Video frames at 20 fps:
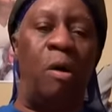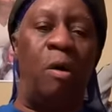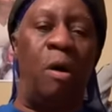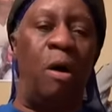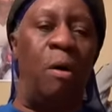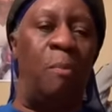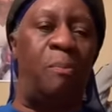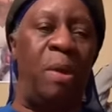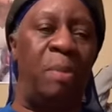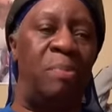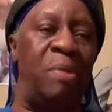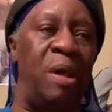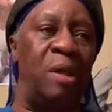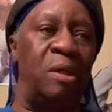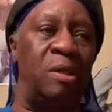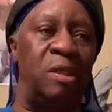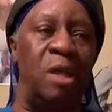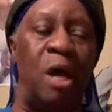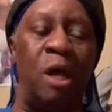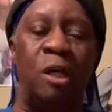uh, people that
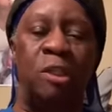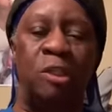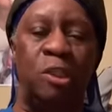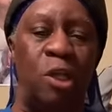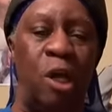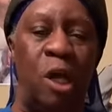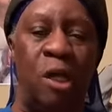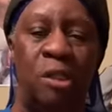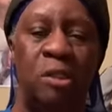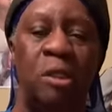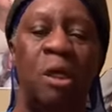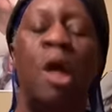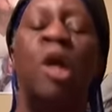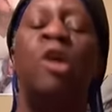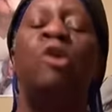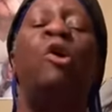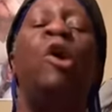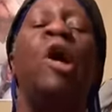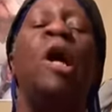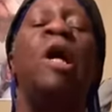are younger, younger,
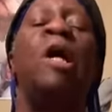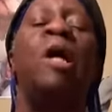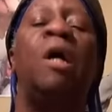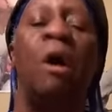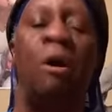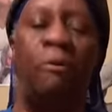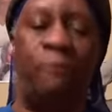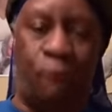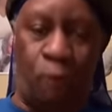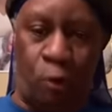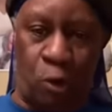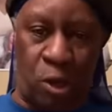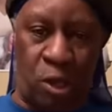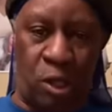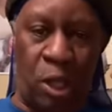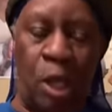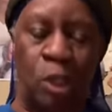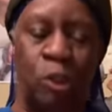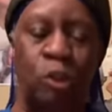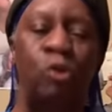you can cook for her.